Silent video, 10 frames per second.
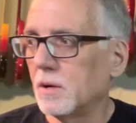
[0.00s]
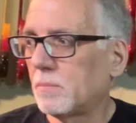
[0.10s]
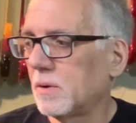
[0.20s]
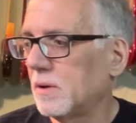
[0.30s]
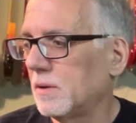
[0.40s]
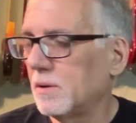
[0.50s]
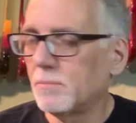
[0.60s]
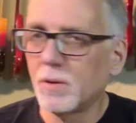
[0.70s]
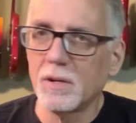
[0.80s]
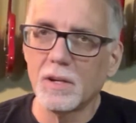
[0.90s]
put
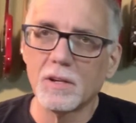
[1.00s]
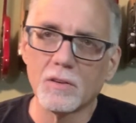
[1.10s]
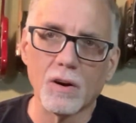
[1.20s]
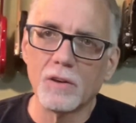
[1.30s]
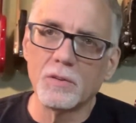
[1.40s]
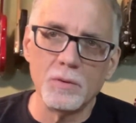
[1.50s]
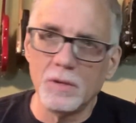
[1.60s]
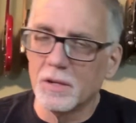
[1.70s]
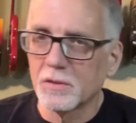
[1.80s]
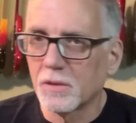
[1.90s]
in guitar
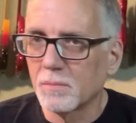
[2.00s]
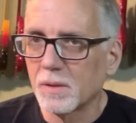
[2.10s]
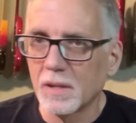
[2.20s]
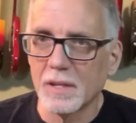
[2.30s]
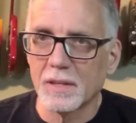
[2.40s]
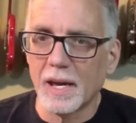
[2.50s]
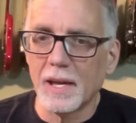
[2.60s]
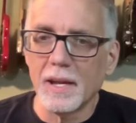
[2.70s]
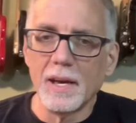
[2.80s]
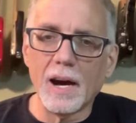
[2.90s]
tuning or something like that.
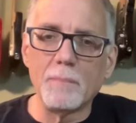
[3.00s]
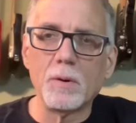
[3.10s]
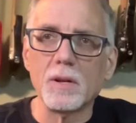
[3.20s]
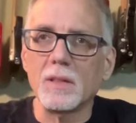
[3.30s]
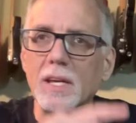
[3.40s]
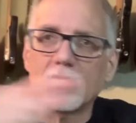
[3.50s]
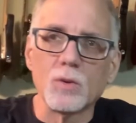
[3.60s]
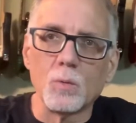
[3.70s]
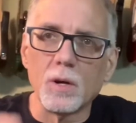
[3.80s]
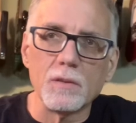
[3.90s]
I'll put a link to
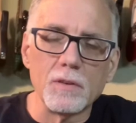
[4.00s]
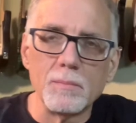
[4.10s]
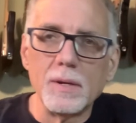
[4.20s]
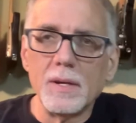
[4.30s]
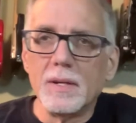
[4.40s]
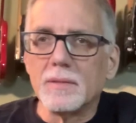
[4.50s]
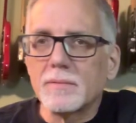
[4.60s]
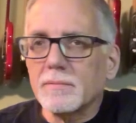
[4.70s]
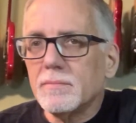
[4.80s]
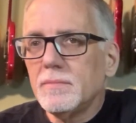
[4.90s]
one of them
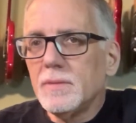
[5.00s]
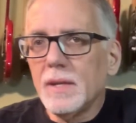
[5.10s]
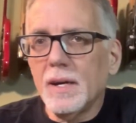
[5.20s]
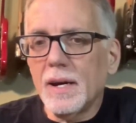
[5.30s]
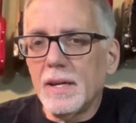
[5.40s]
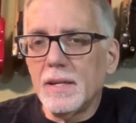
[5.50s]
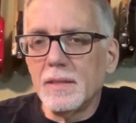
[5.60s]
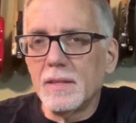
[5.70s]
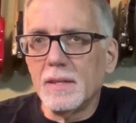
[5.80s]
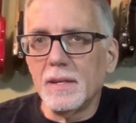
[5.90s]

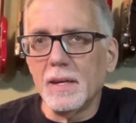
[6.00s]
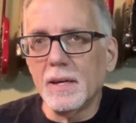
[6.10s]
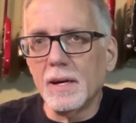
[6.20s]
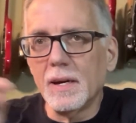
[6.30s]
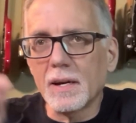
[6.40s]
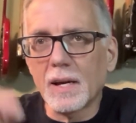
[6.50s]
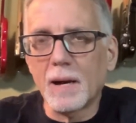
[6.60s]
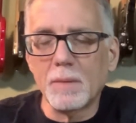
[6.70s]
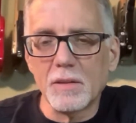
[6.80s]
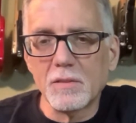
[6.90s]
in the
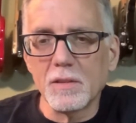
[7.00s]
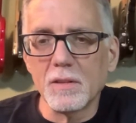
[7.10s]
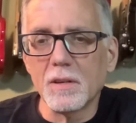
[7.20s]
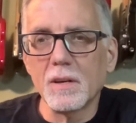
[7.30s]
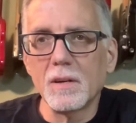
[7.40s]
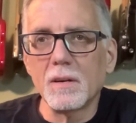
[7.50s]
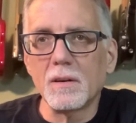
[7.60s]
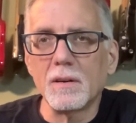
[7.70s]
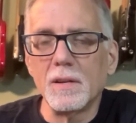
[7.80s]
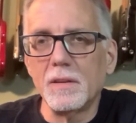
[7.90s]
comments
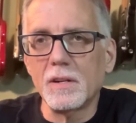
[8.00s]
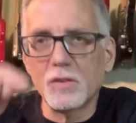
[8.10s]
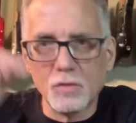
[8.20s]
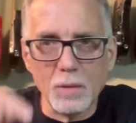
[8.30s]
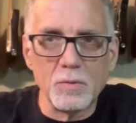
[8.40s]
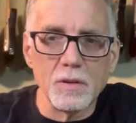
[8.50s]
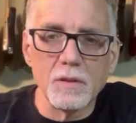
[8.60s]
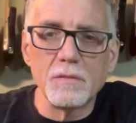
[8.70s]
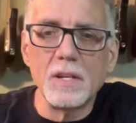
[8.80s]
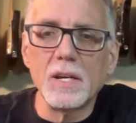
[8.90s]
or in the description of the
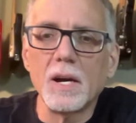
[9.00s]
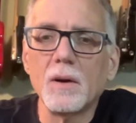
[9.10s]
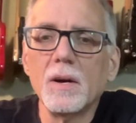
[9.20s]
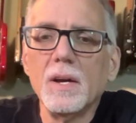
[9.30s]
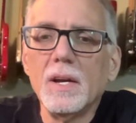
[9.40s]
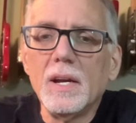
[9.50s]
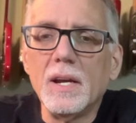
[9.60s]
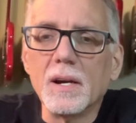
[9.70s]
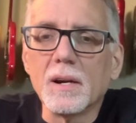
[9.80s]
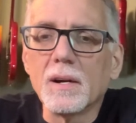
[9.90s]
video
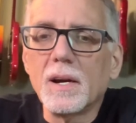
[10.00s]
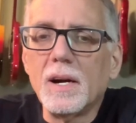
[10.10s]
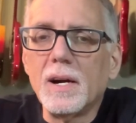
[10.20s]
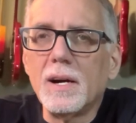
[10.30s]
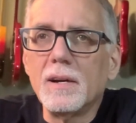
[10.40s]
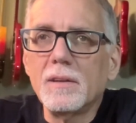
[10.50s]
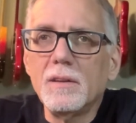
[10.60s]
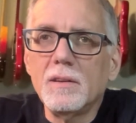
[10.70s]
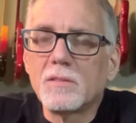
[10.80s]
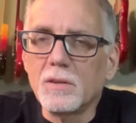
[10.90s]
here,
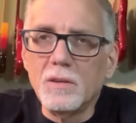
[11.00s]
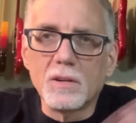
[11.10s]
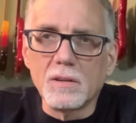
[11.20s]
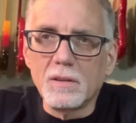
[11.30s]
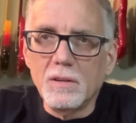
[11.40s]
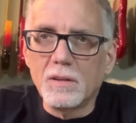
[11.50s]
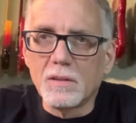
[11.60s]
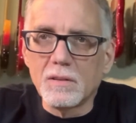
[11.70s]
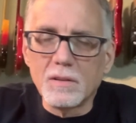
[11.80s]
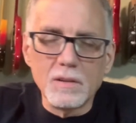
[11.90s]
so you can